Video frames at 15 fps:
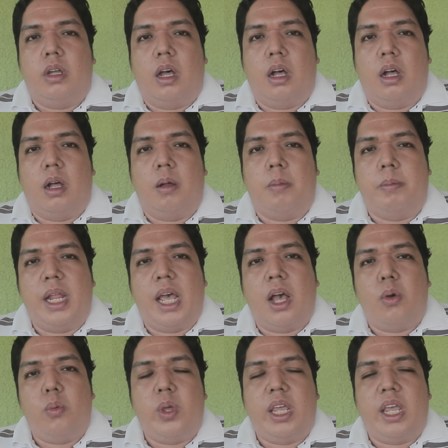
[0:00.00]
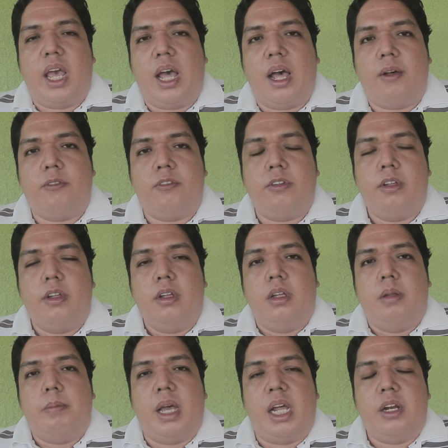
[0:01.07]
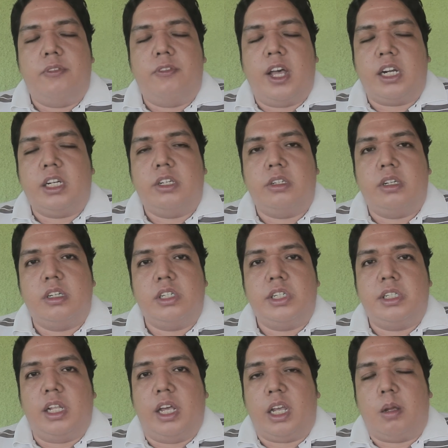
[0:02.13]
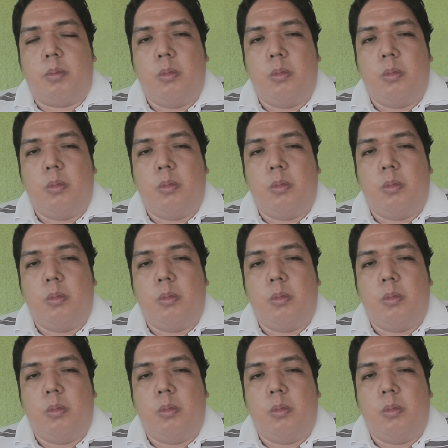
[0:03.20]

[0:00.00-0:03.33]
now we have manufacturers like